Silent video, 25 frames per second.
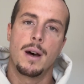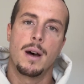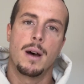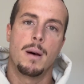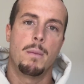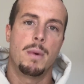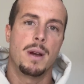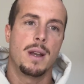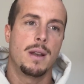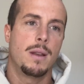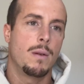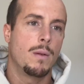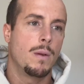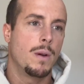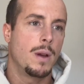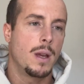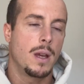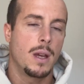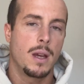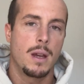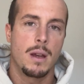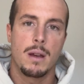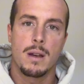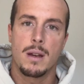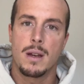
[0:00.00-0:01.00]
by
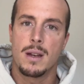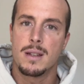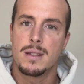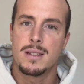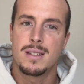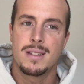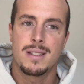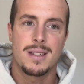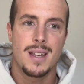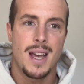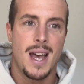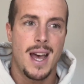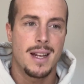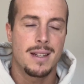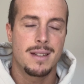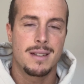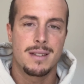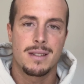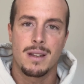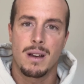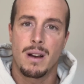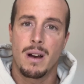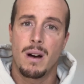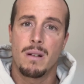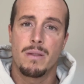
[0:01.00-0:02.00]
doing sets
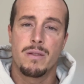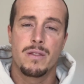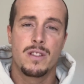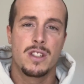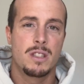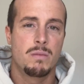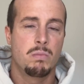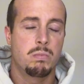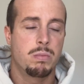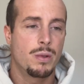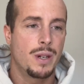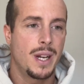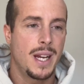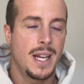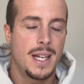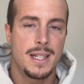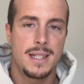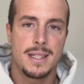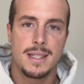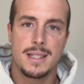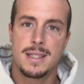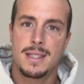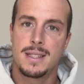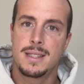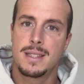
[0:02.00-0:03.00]
of
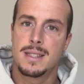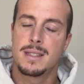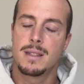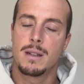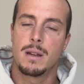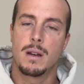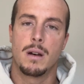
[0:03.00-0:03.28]
sprints